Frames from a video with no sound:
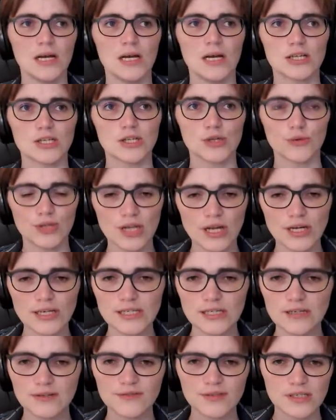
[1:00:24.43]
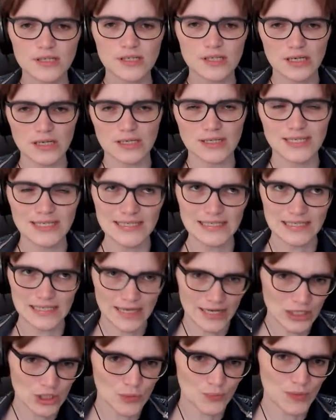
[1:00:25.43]
So the idea of the
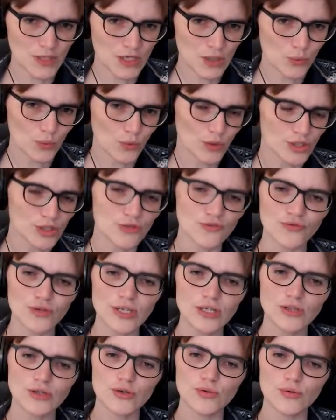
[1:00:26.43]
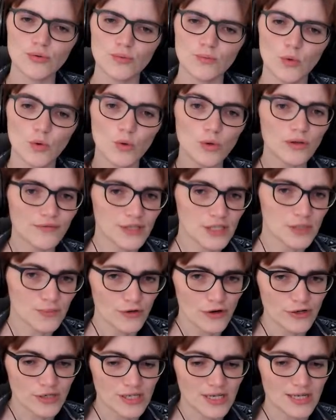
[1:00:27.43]
CCHB was to redo all of this
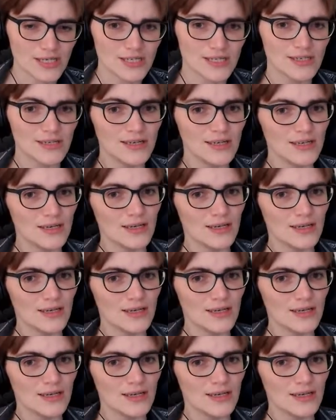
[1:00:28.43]
process